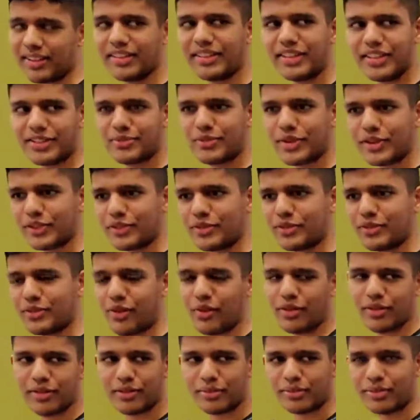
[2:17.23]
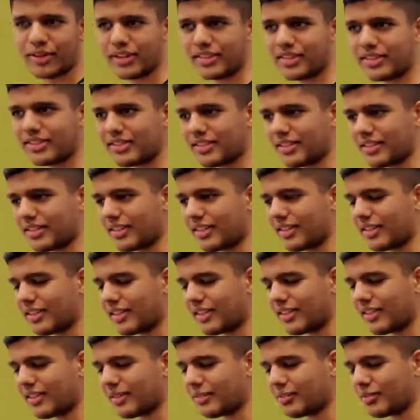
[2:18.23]
he taught my 2 older brothers a
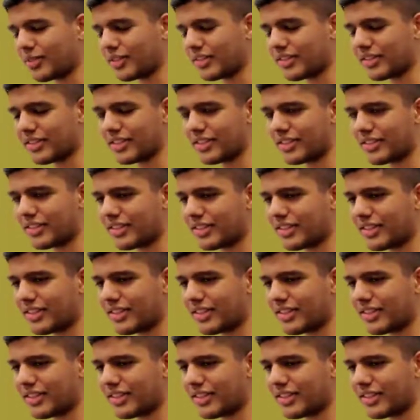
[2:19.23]
little, but